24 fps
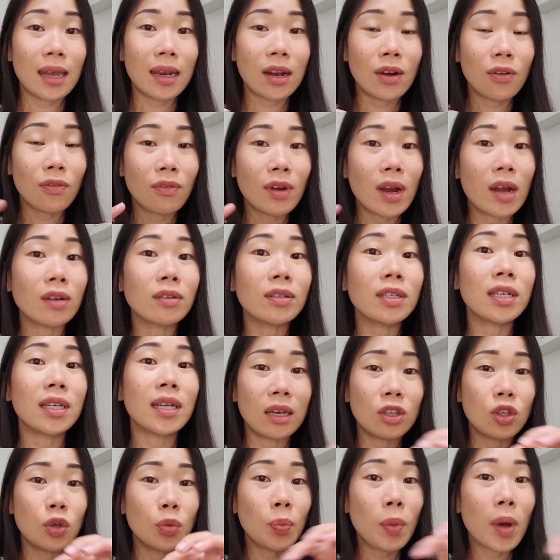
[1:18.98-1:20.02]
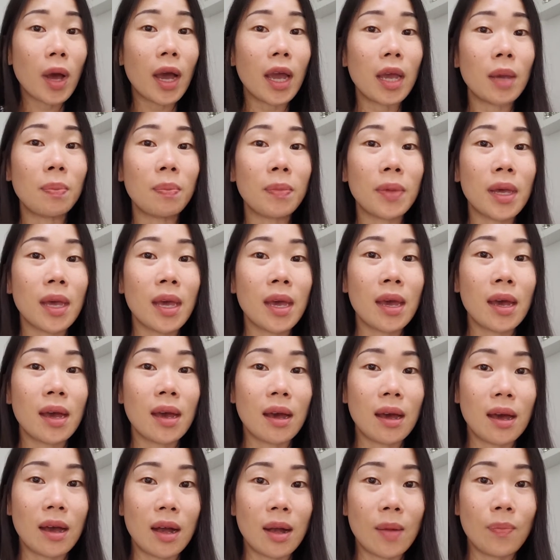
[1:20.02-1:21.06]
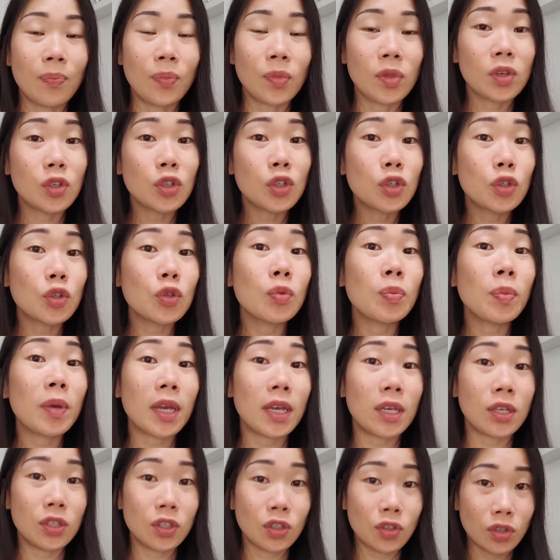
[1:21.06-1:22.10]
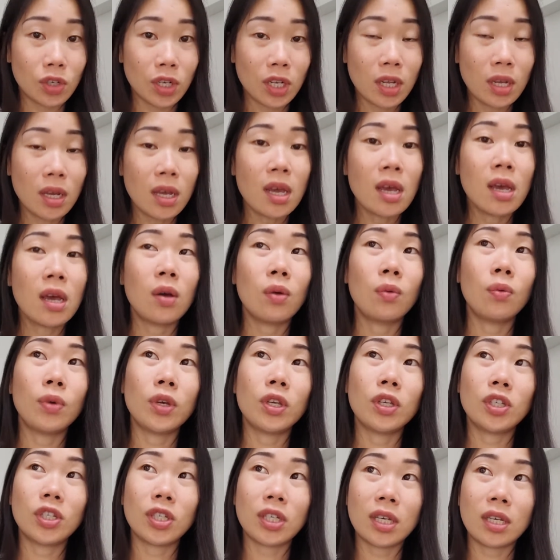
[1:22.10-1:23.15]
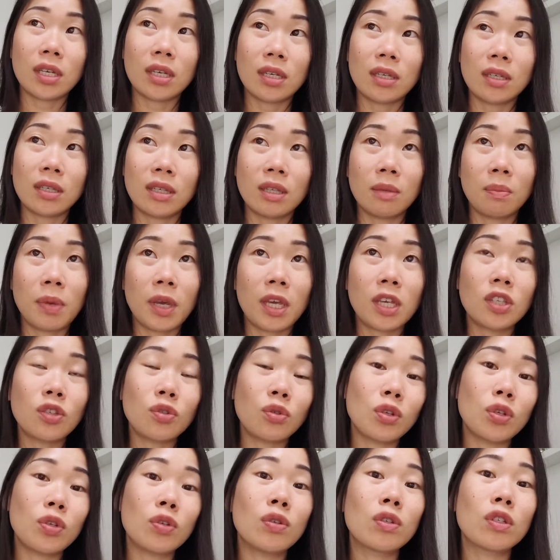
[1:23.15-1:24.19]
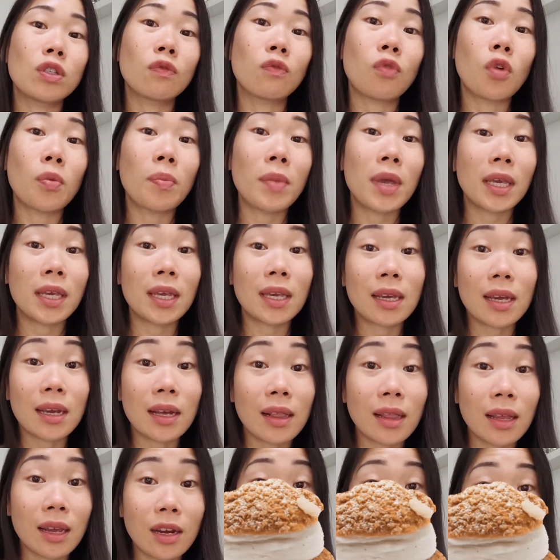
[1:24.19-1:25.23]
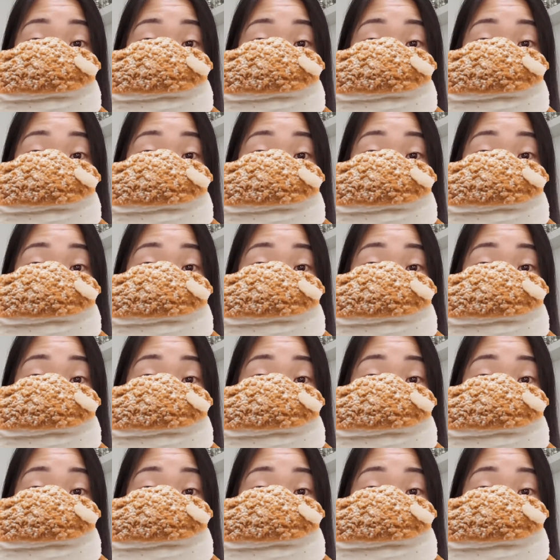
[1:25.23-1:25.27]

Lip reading: around it, you pipe the choux pastry, which is the pastry used for making eclairs